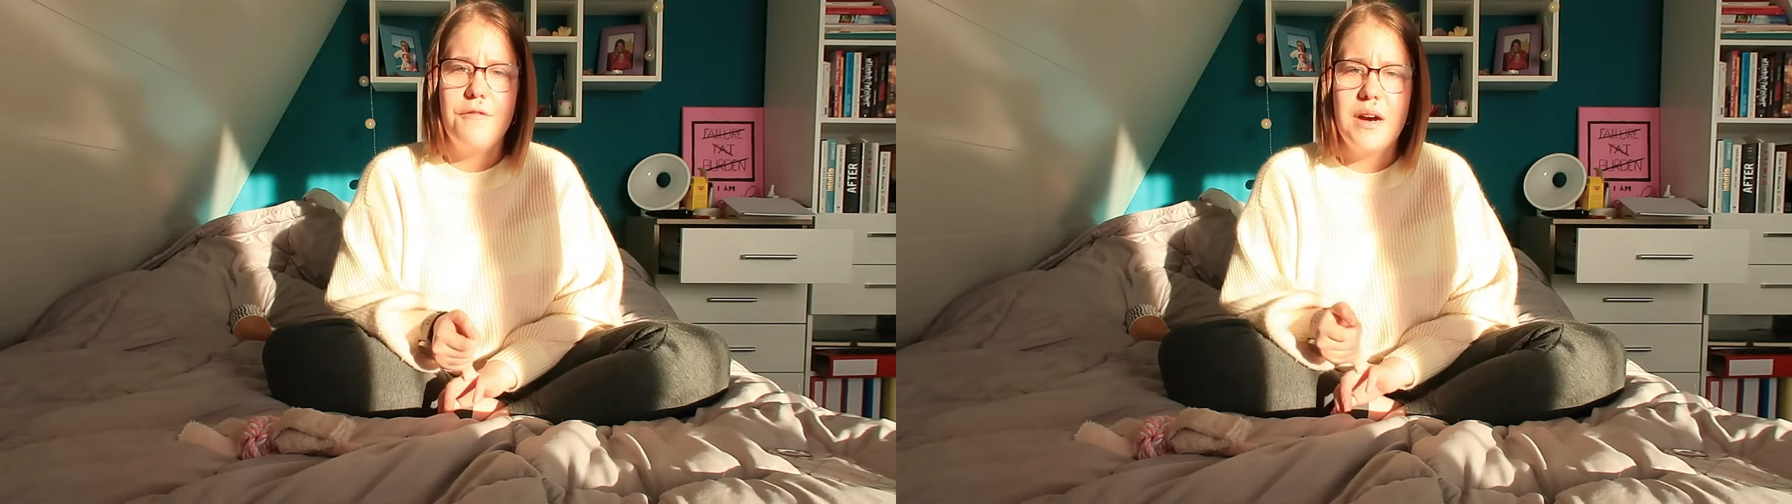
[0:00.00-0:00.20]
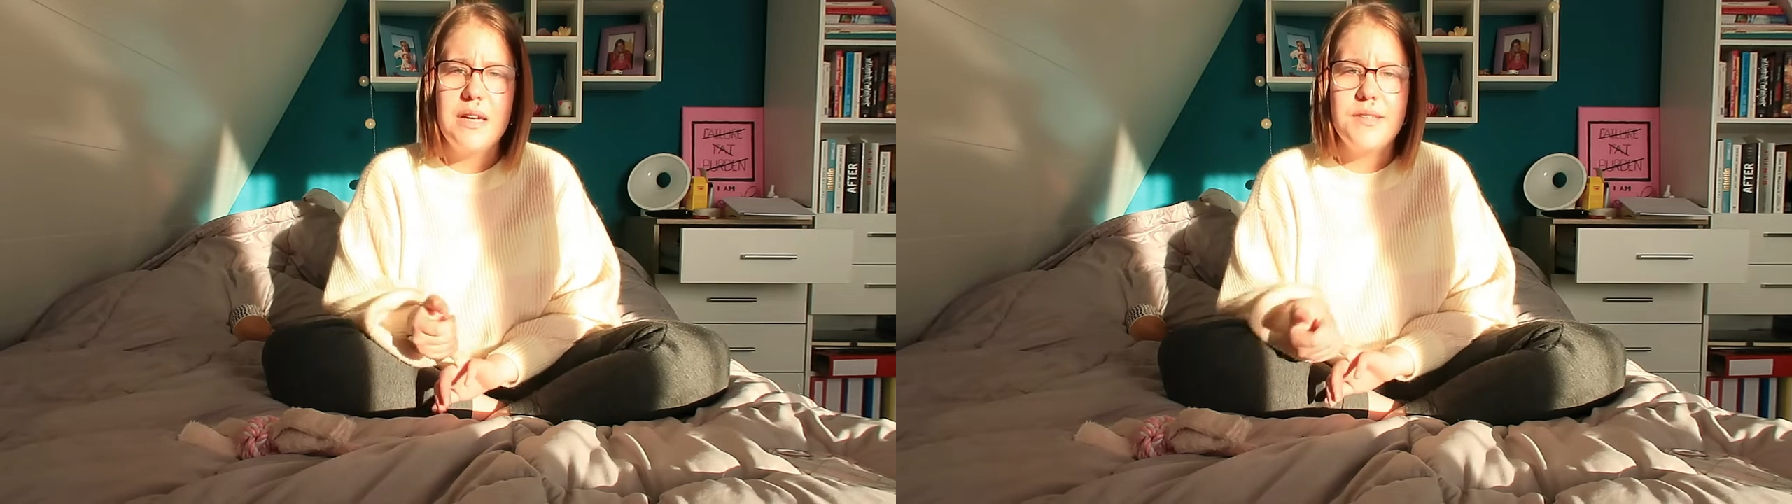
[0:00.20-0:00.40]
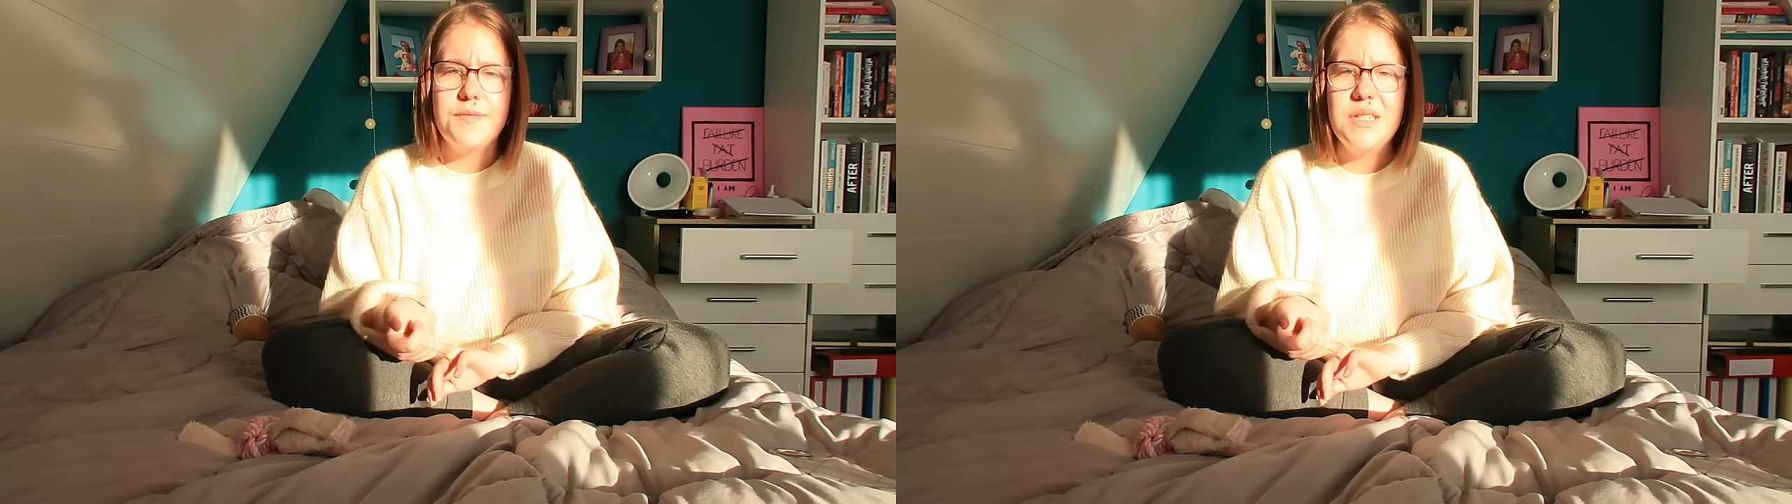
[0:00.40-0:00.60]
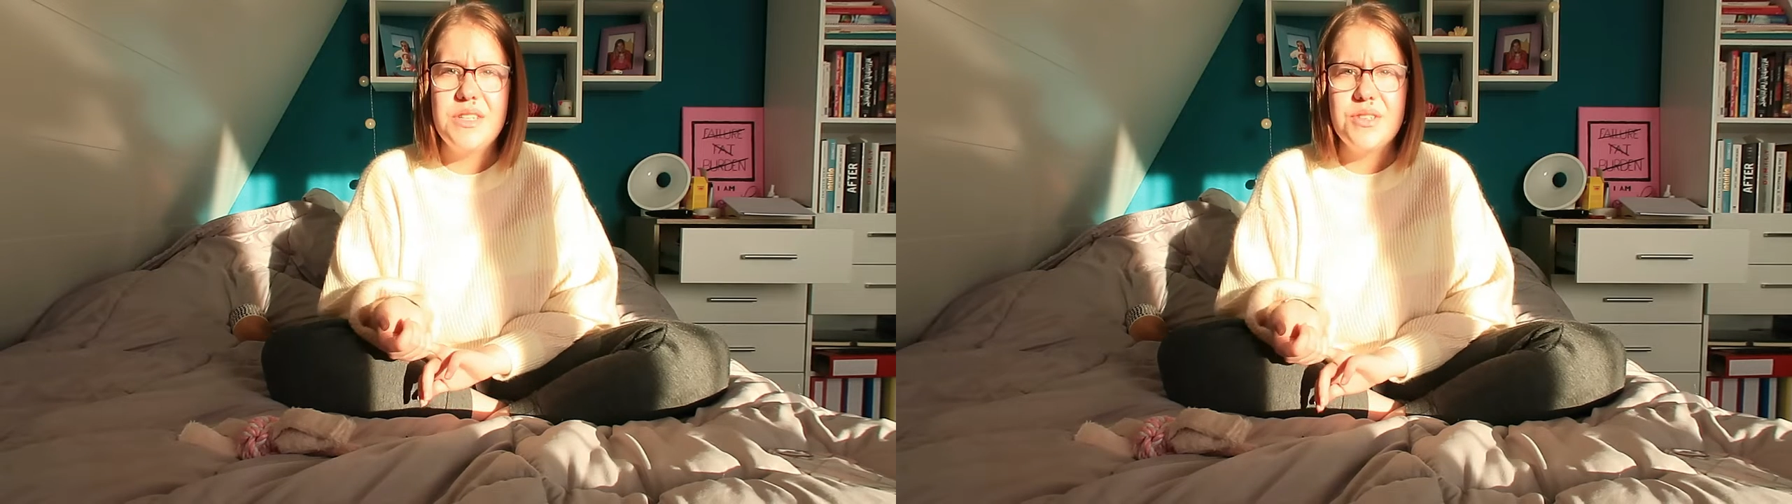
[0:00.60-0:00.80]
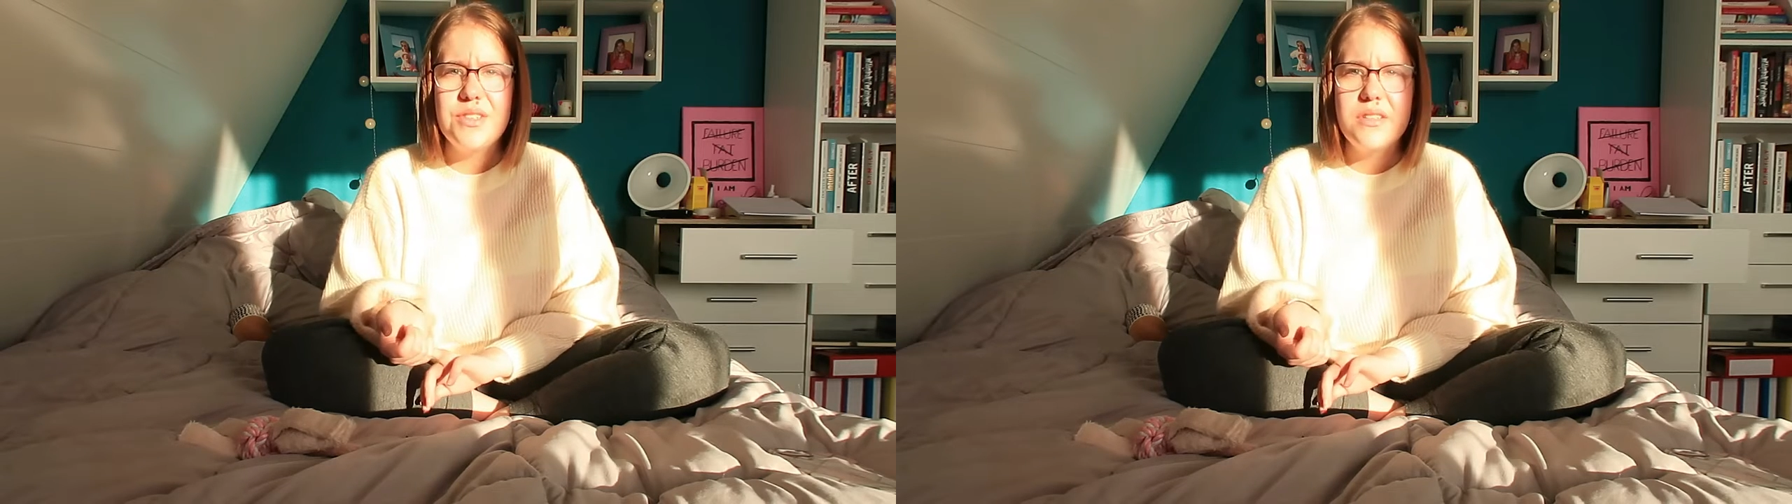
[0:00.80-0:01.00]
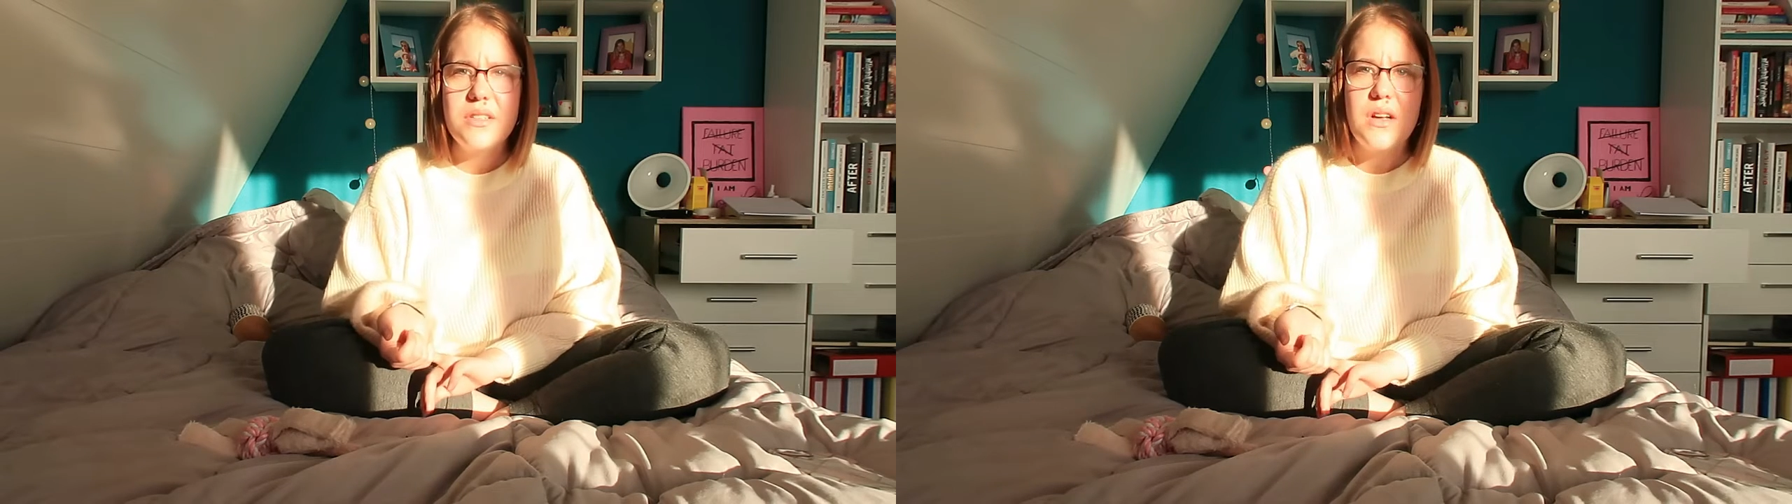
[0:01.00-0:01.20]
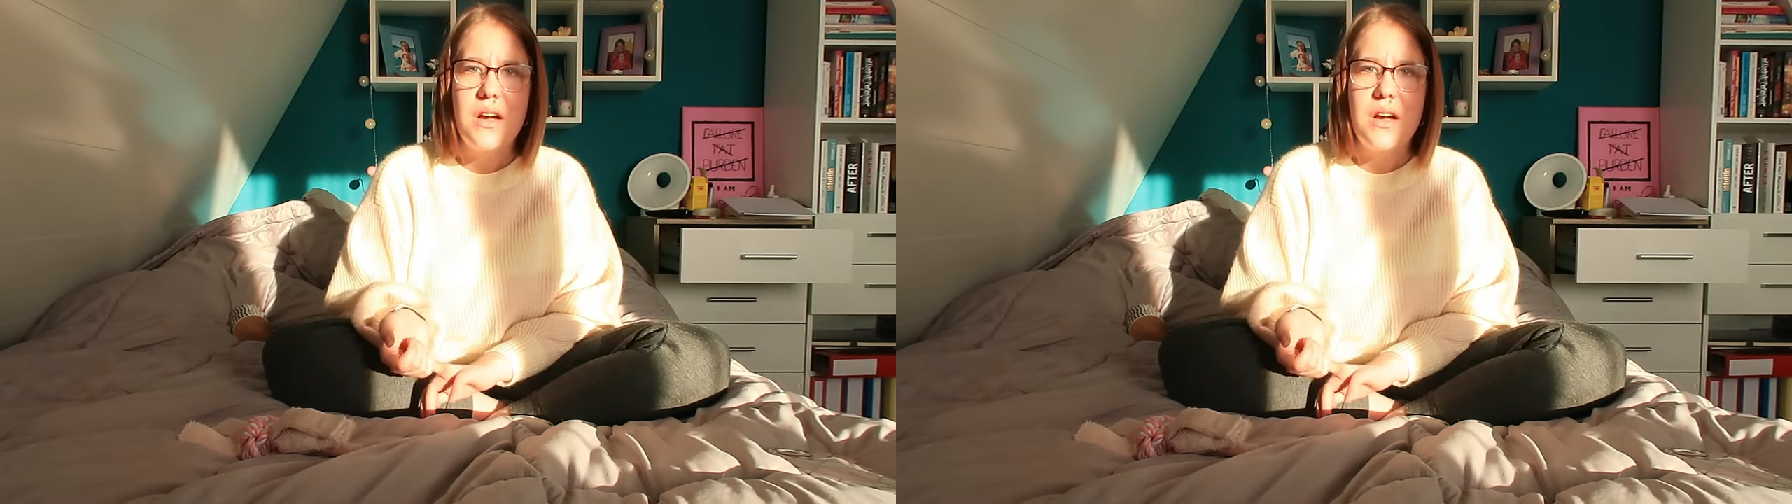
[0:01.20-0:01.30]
five meters